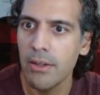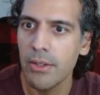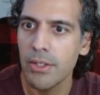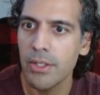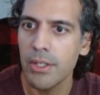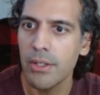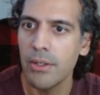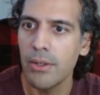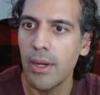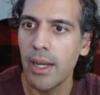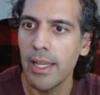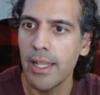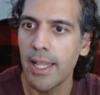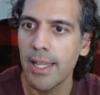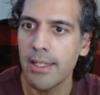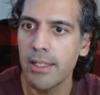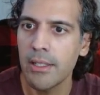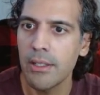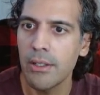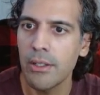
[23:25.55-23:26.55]
So I'd
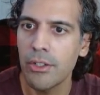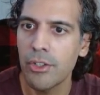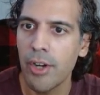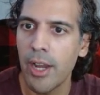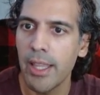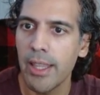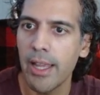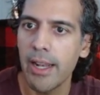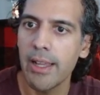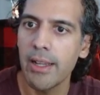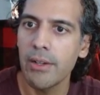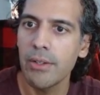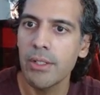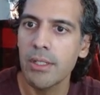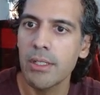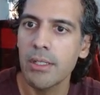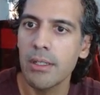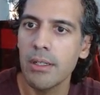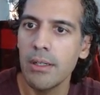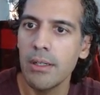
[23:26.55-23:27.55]
like to try that out.